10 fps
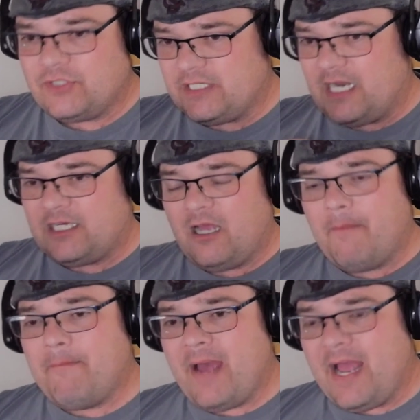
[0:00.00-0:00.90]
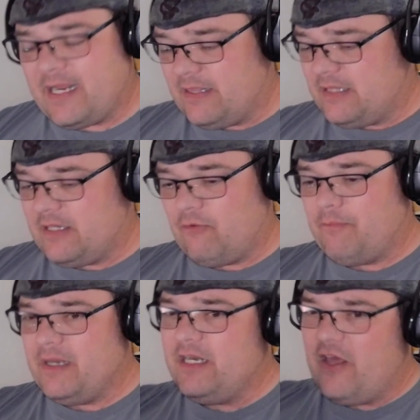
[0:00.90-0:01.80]
and I'd come back, there
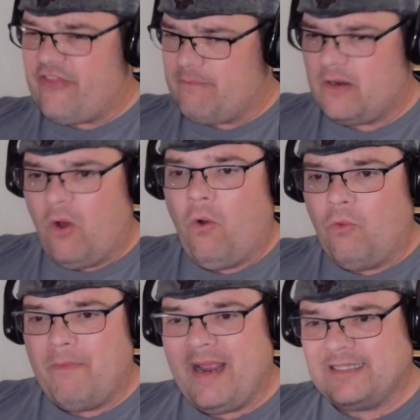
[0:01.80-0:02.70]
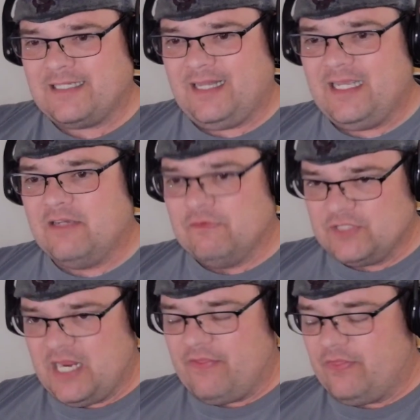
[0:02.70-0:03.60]
would be nothing but old man
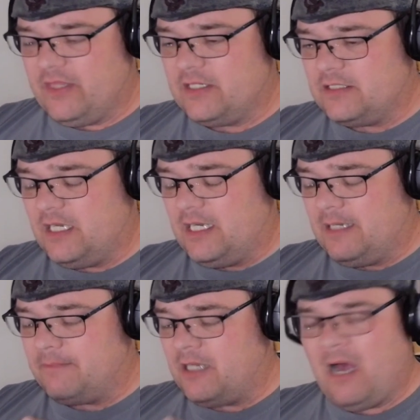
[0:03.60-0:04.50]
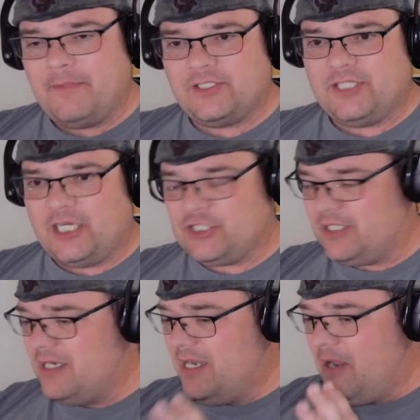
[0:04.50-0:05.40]
lives in the comment
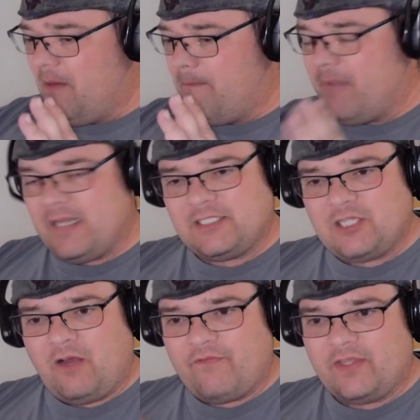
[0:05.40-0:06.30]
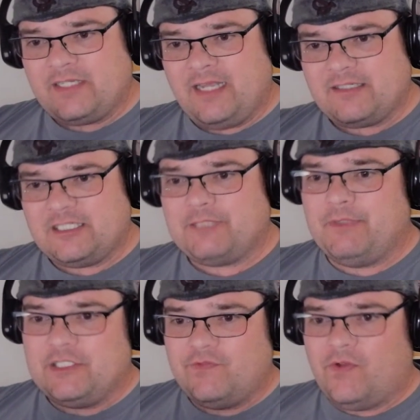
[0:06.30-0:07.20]
section. Based off the
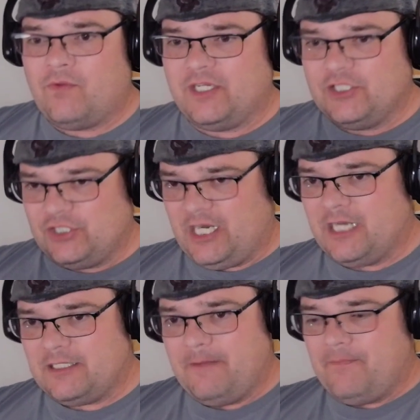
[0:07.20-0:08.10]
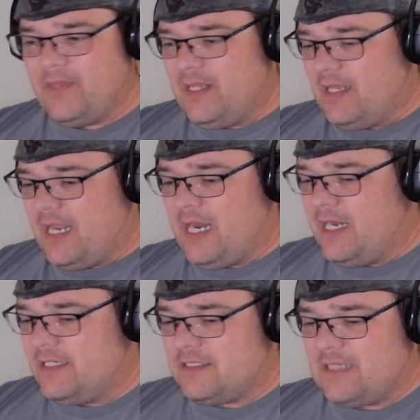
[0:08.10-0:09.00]
text-to-speech Vulcan chant.
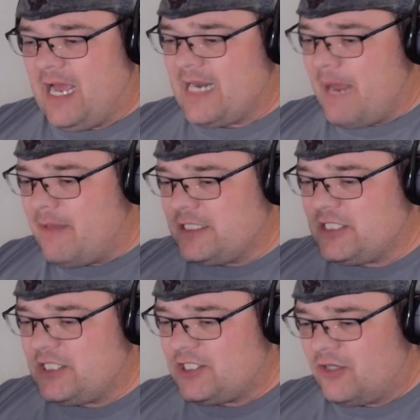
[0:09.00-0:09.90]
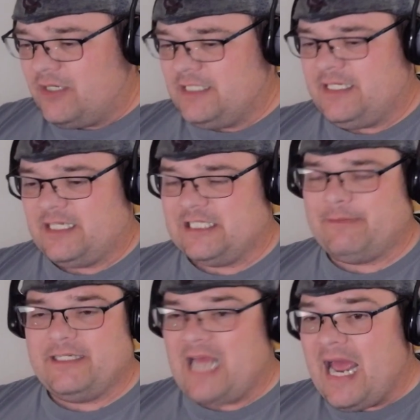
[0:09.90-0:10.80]
And I got my start in
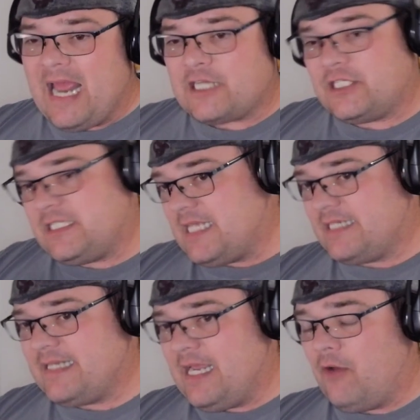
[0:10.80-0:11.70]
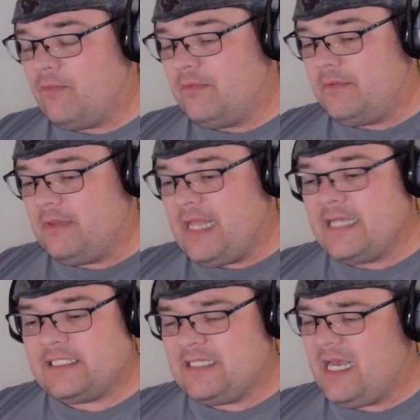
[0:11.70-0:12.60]
text-to-speech. I actually sat down
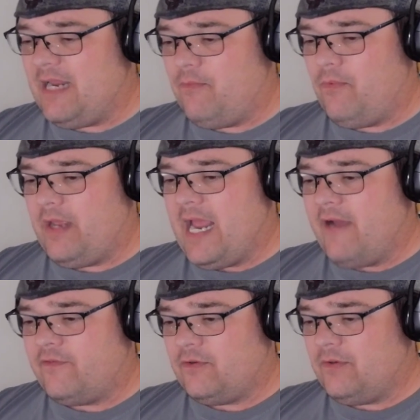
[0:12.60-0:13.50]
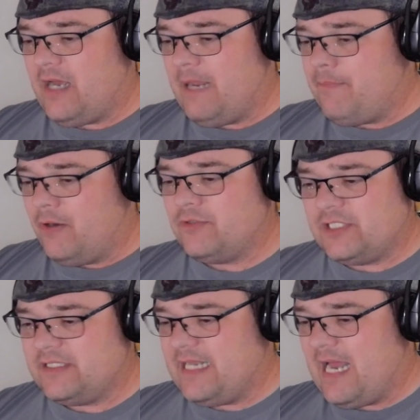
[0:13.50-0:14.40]
last night after I
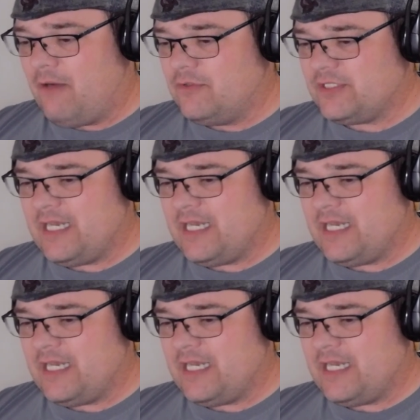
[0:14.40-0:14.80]
posted that I was